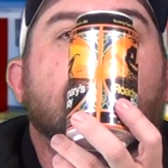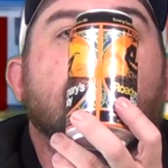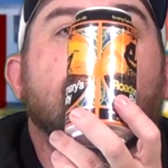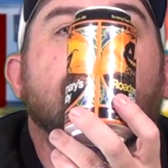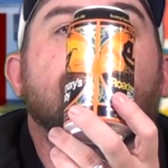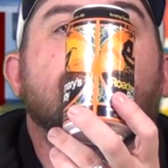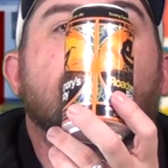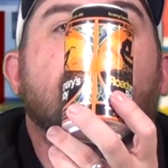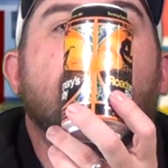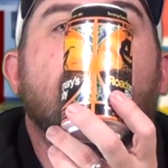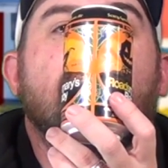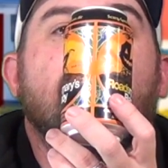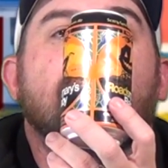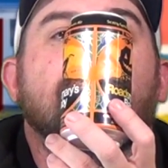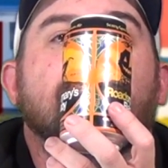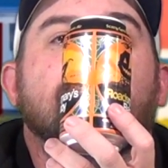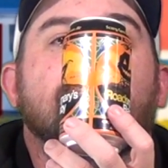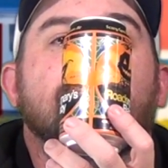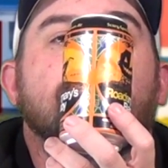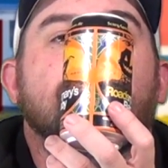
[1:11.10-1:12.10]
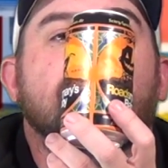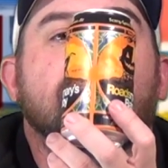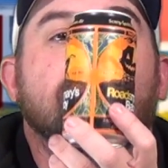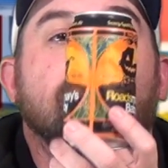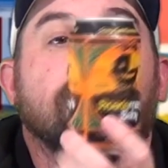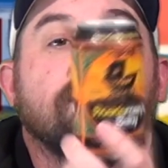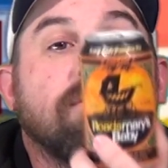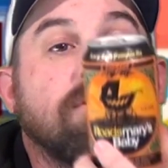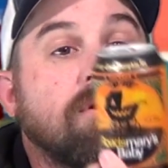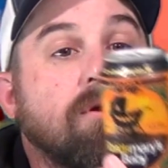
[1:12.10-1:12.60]
life and in
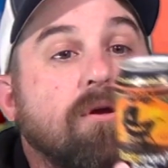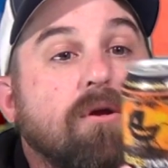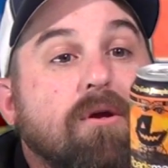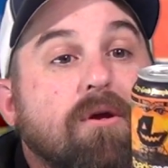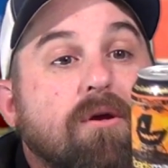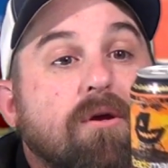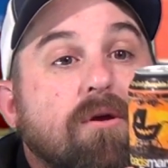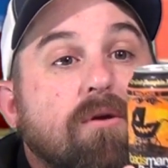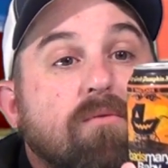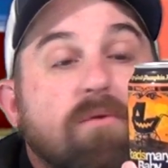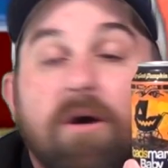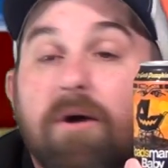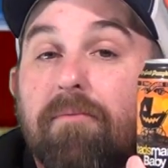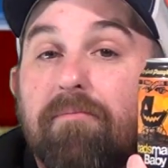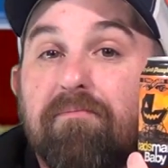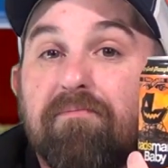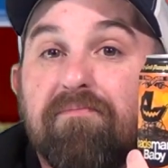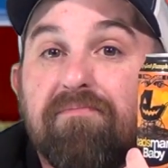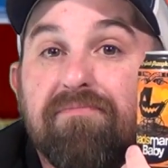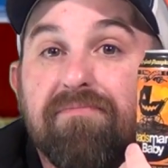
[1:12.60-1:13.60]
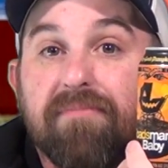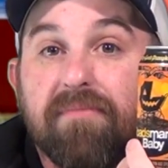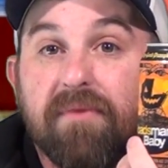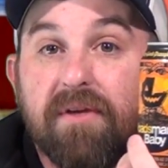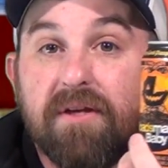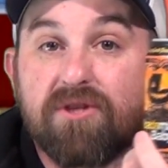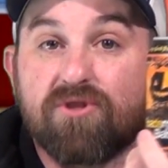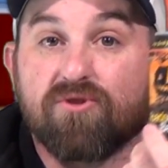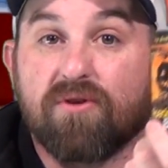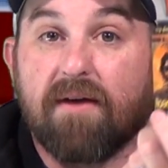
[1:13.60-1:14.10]
beer. Well,
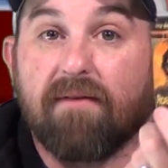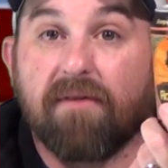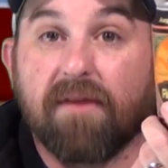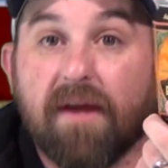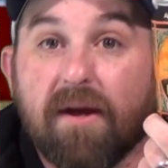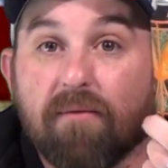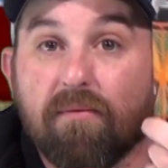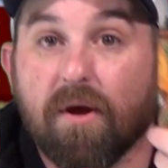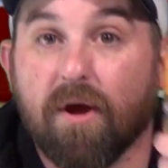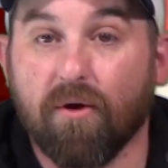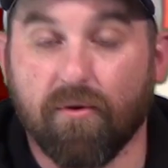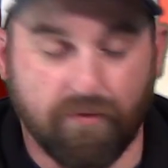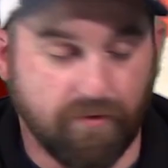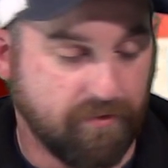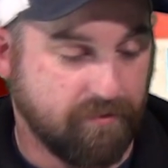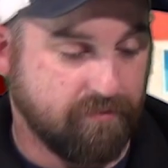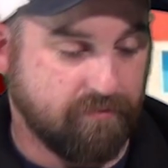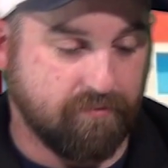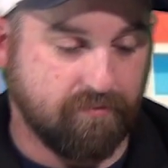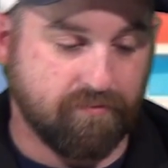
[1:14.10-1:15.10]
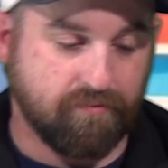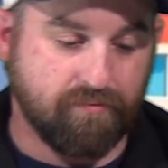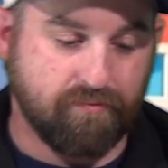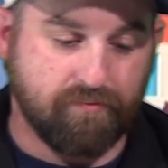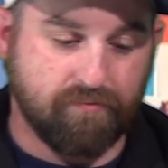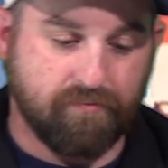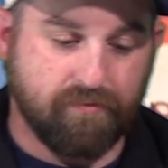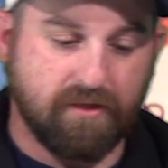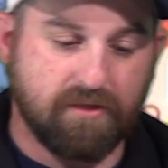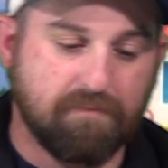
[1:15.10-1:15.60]
let's travel that road.
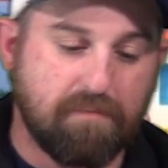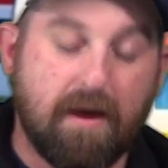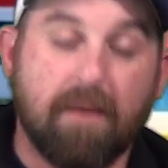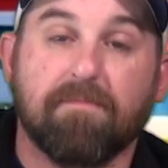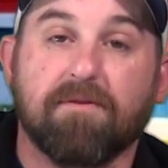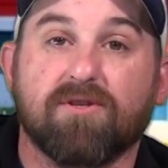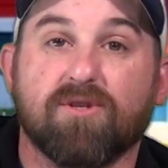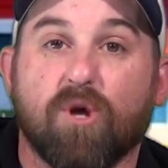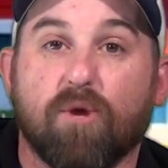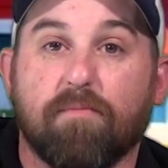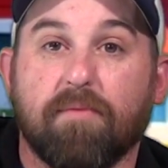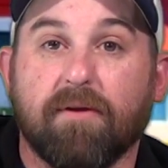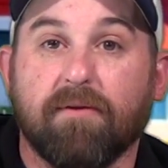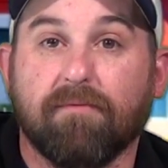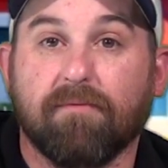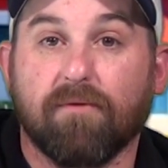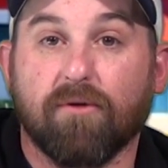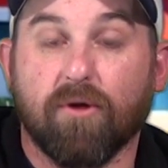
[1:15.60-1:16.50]
Let's pop this open